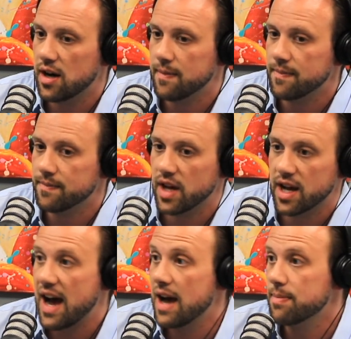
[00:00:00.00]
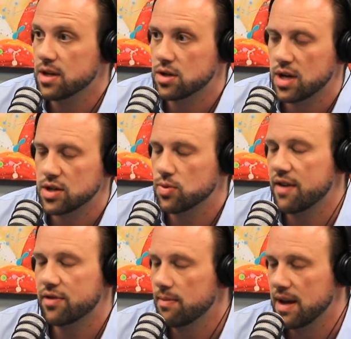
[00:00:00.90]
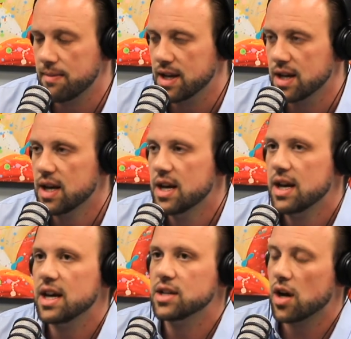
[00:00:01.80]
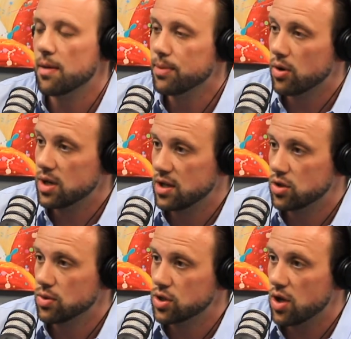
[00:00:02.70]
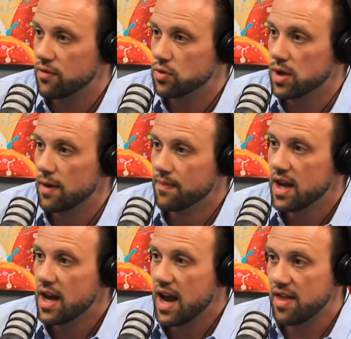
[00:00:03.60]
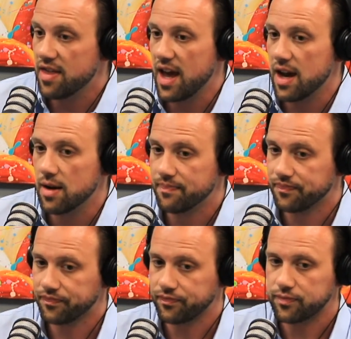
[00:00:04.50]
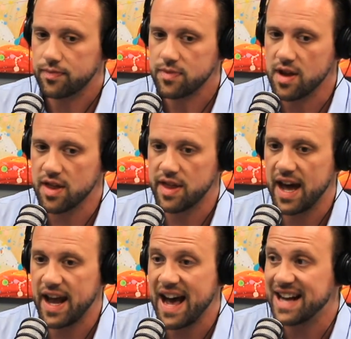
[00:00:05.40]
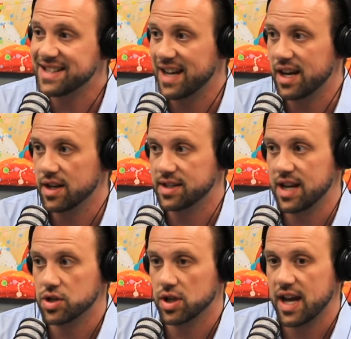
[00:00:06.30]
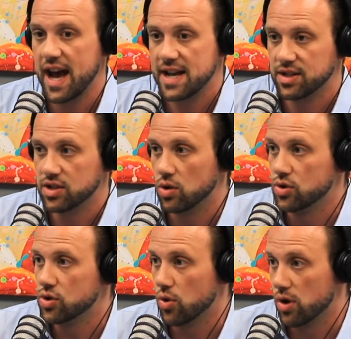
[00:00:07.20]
like IP address, whatever it may be, is uploaded into a software, and then that asset essentially has its own story.